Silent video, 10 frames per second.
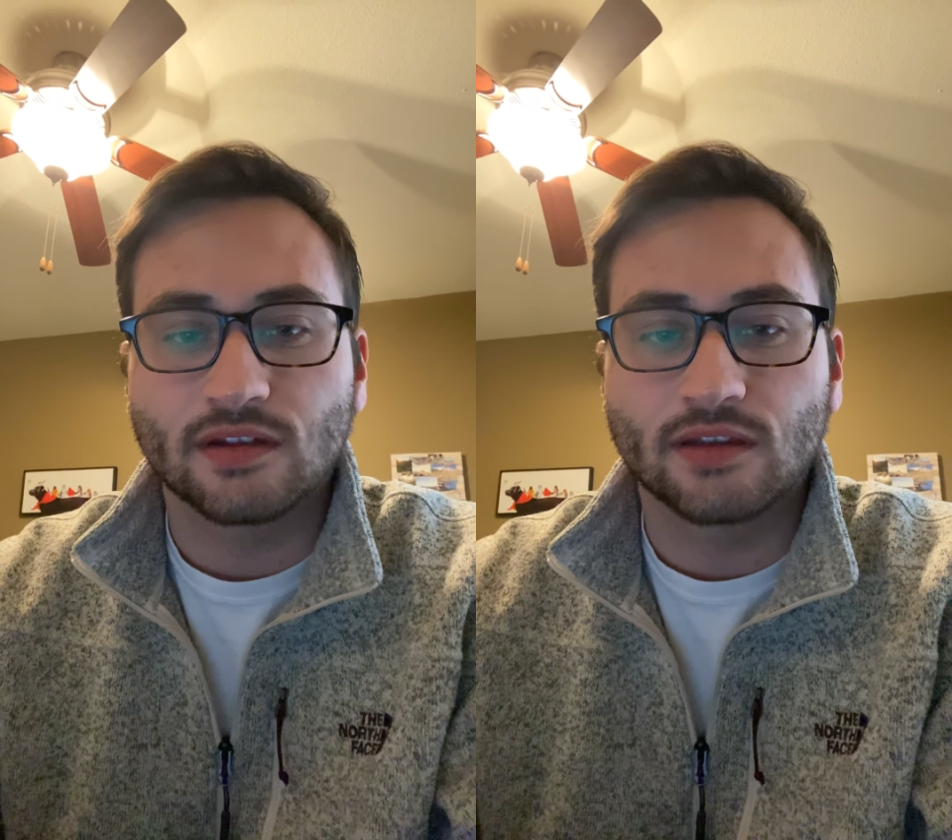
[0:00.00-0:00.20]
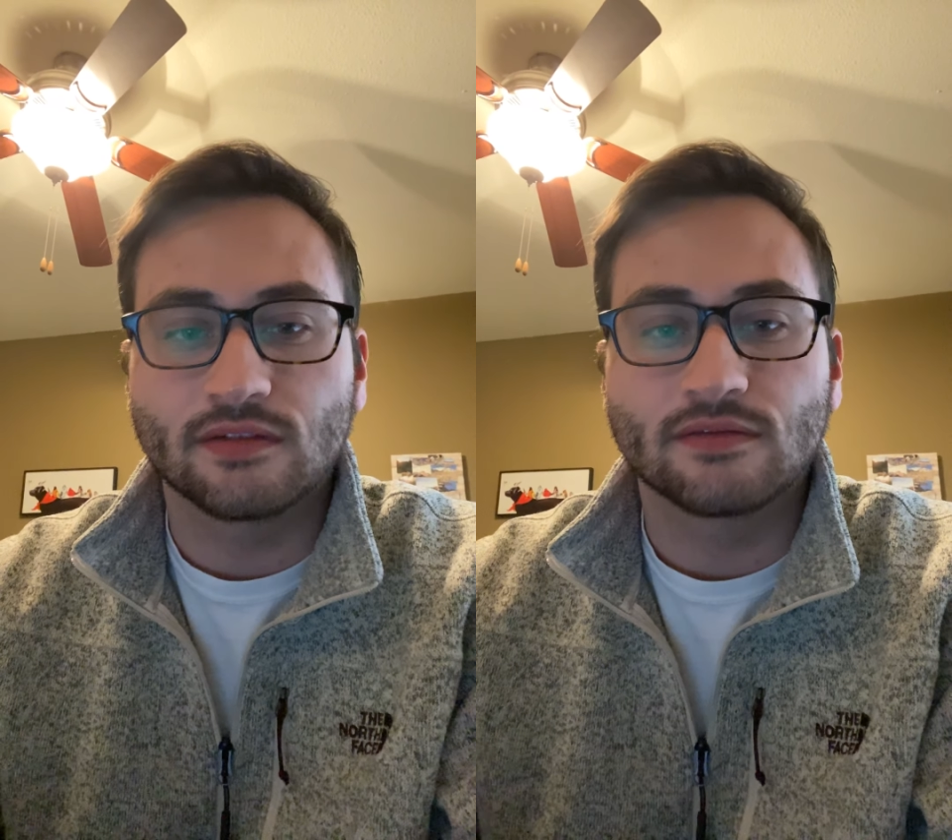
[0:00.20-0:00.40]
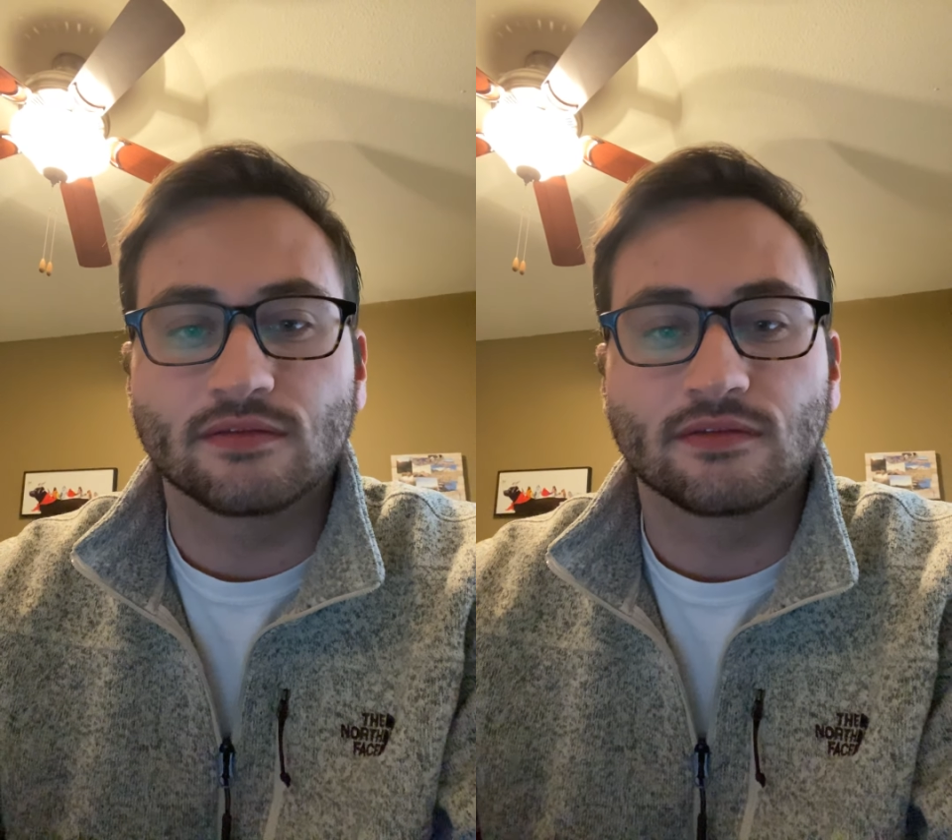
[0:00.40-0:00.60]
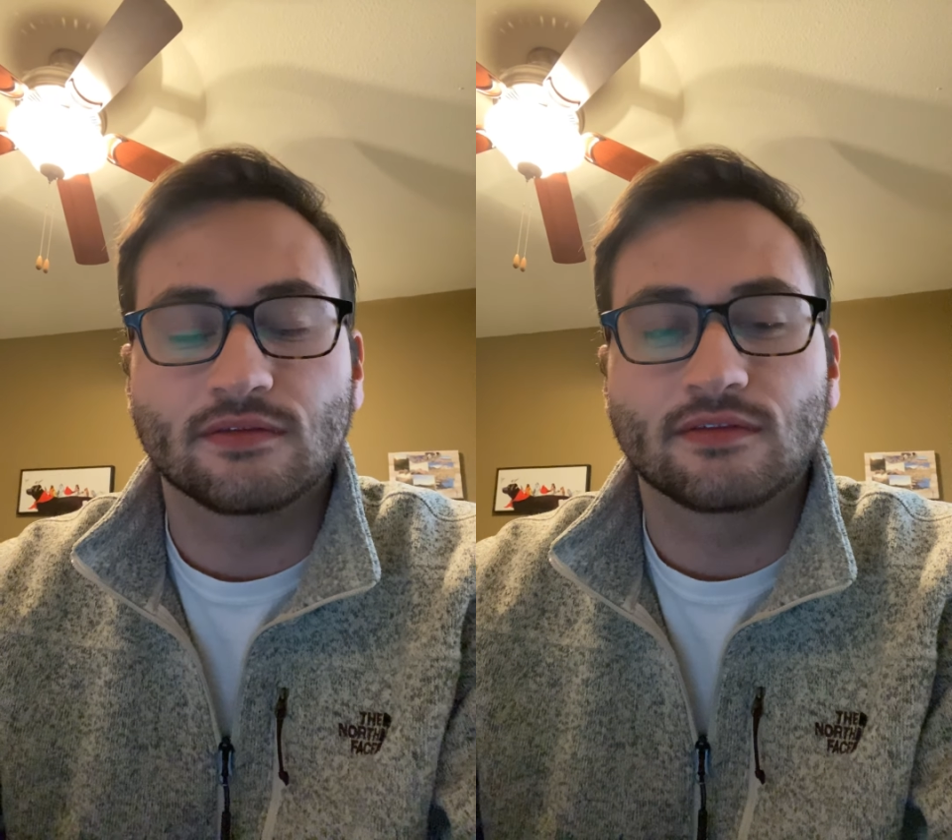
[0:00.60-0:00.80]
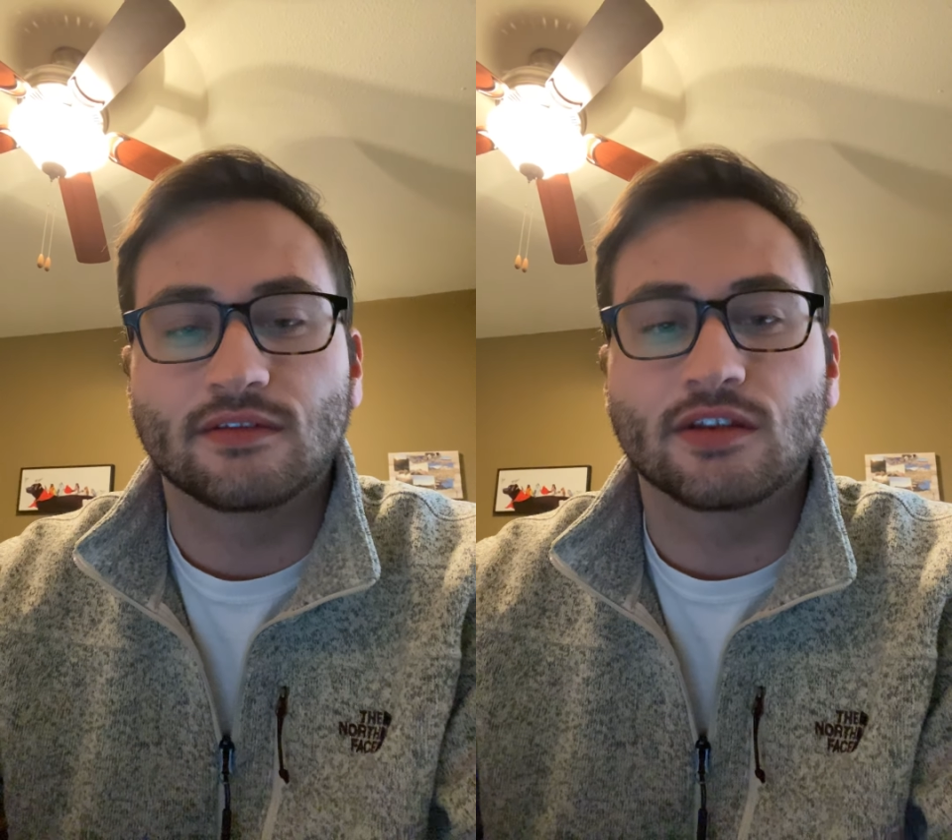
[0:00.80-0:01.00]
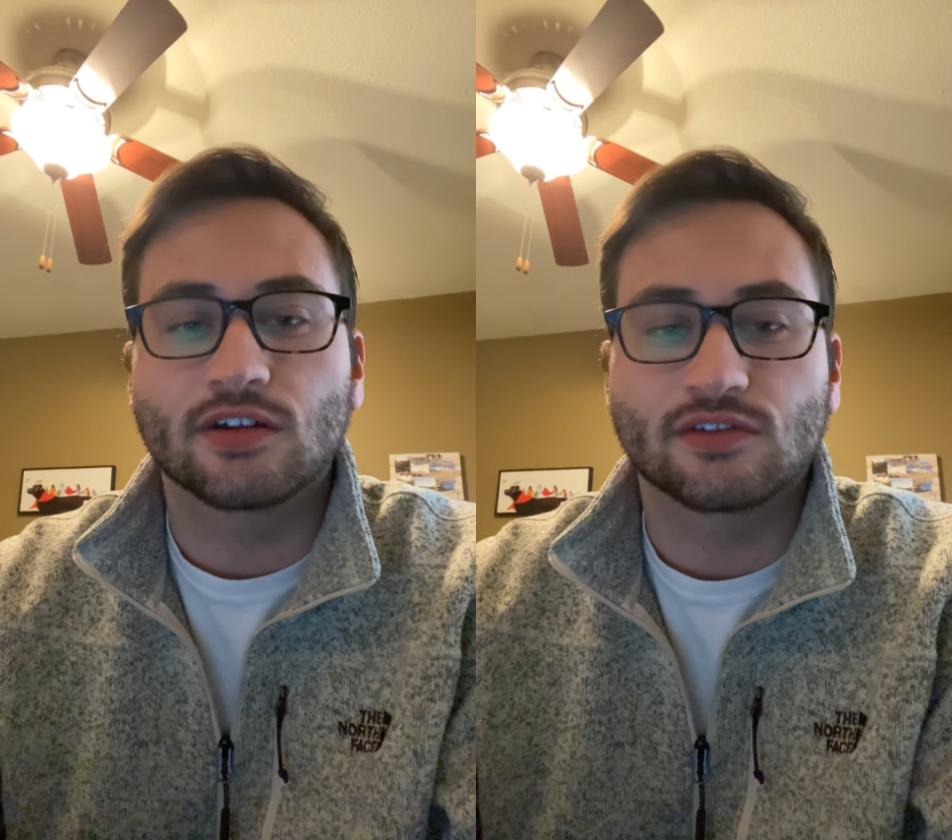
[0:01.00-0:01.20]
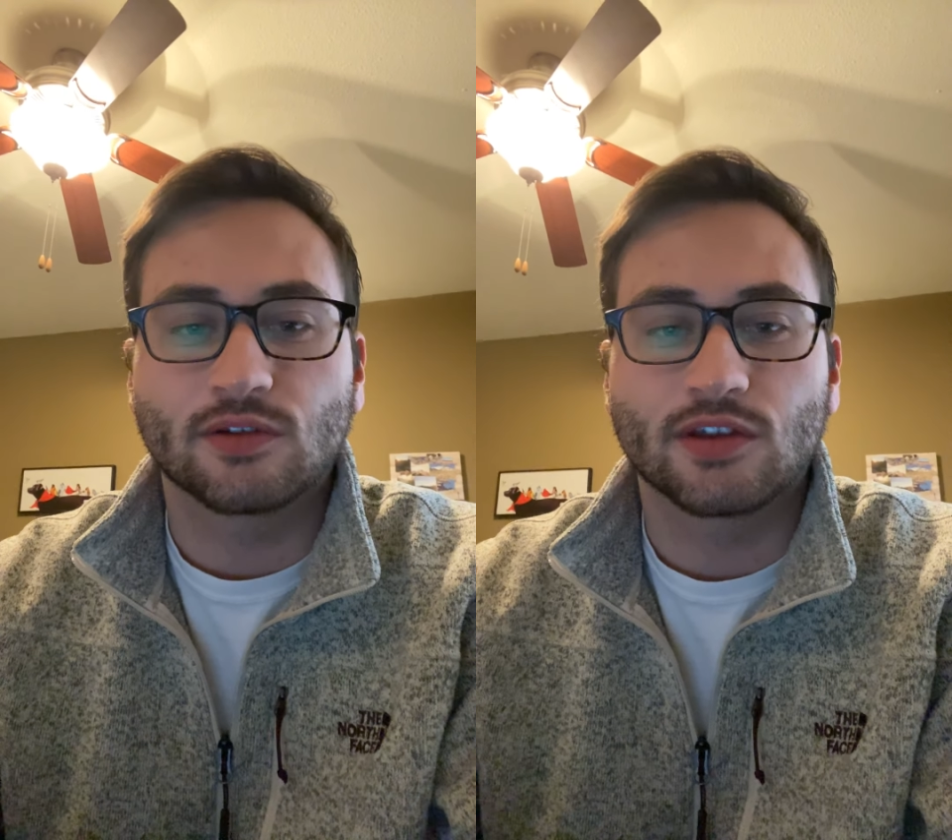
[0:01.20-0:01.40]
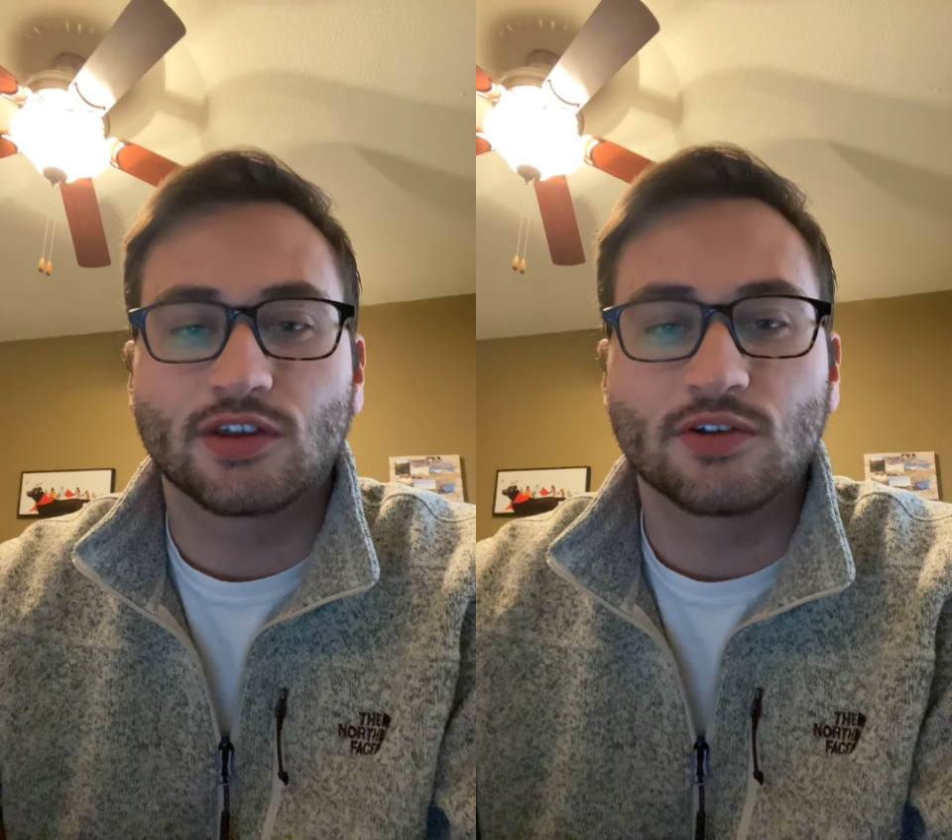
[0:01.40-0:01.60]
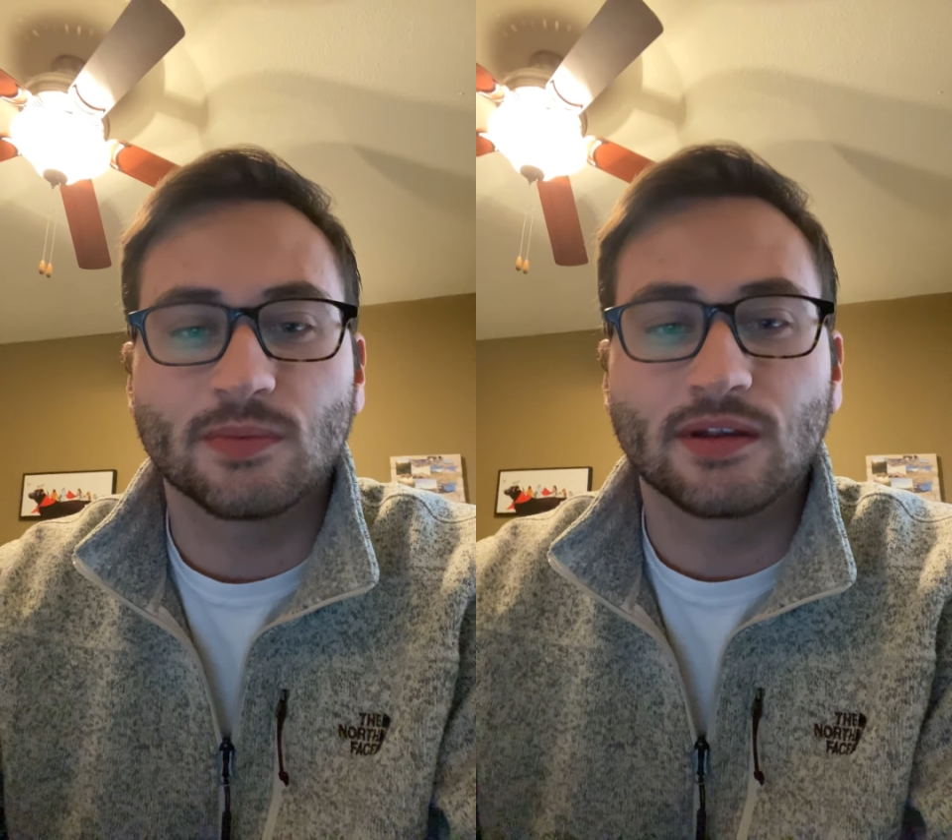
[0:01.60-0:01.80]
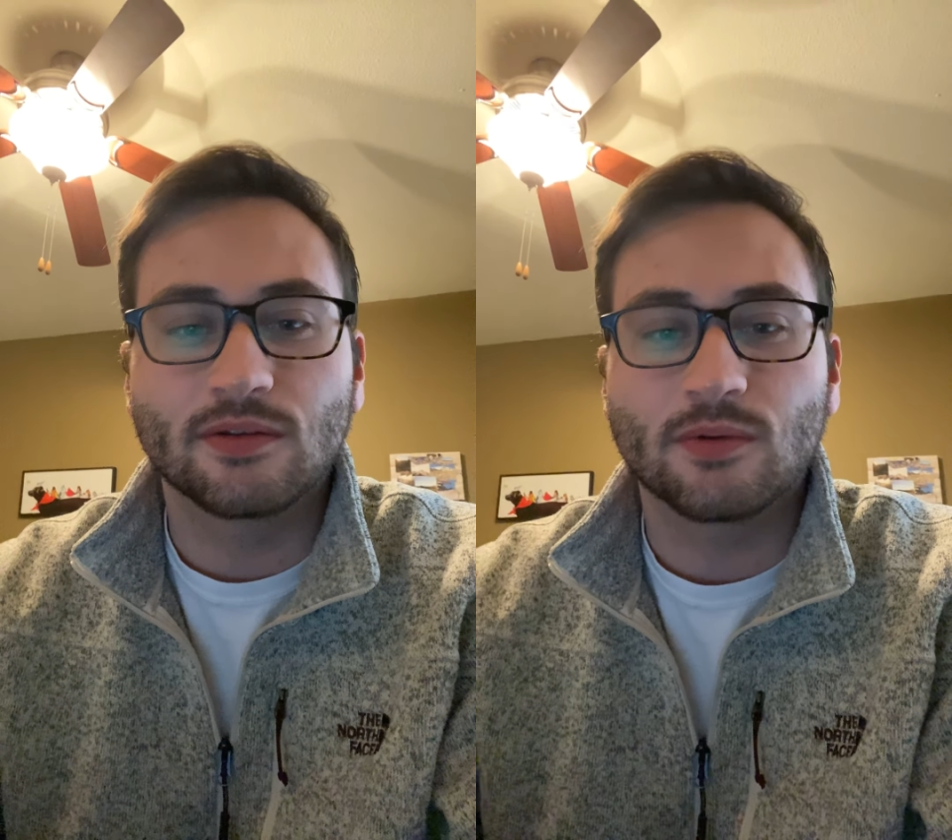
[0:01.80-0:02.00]
and so the
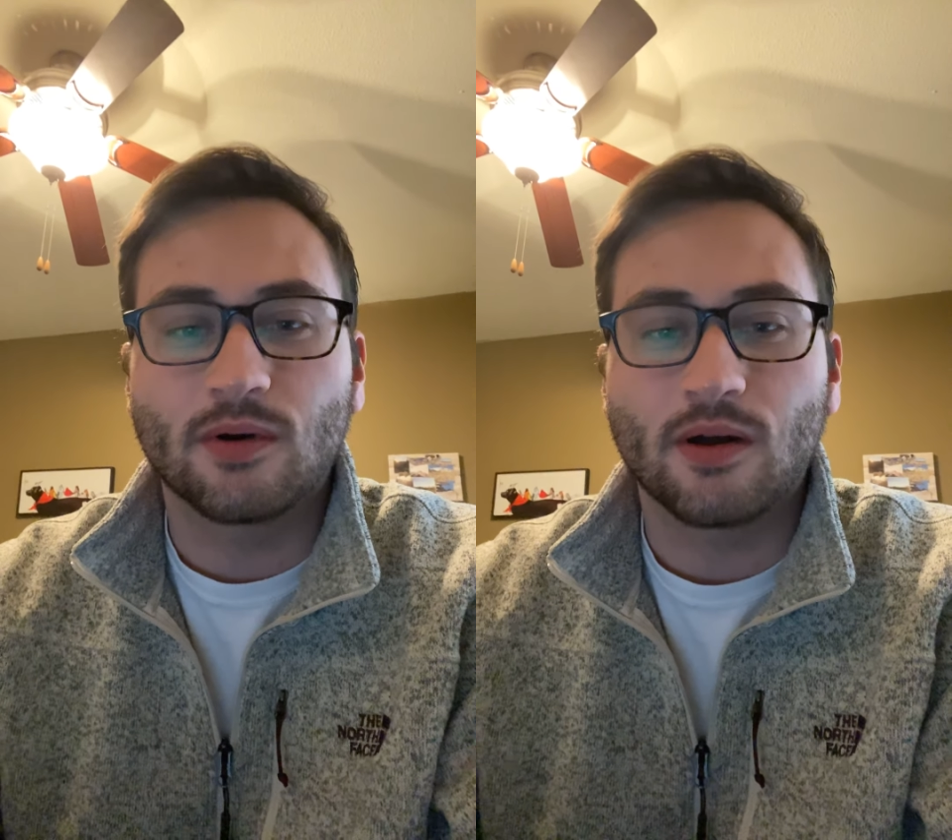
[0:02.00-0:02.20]
human